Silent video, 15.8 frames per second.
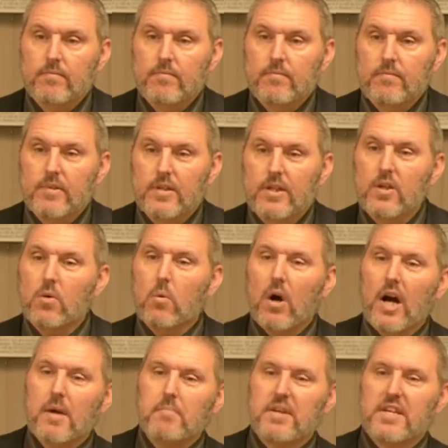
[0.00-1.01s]
You know why?
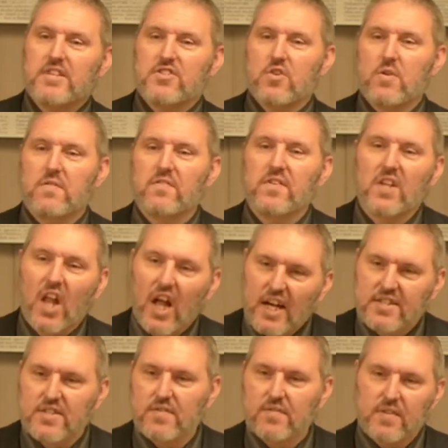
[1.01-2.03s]
Because her
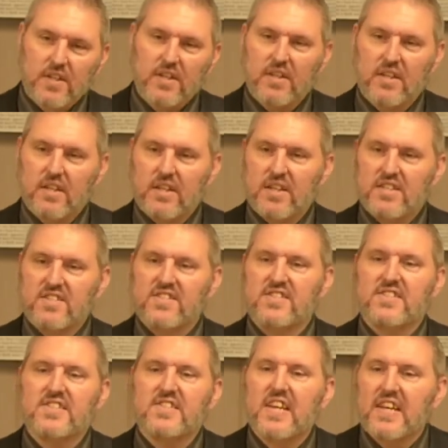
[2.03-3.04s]
philosophy
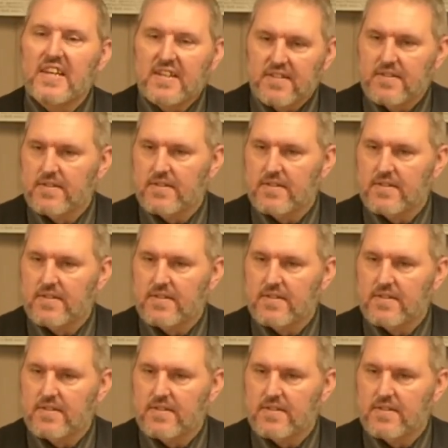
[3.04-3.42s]
stinks.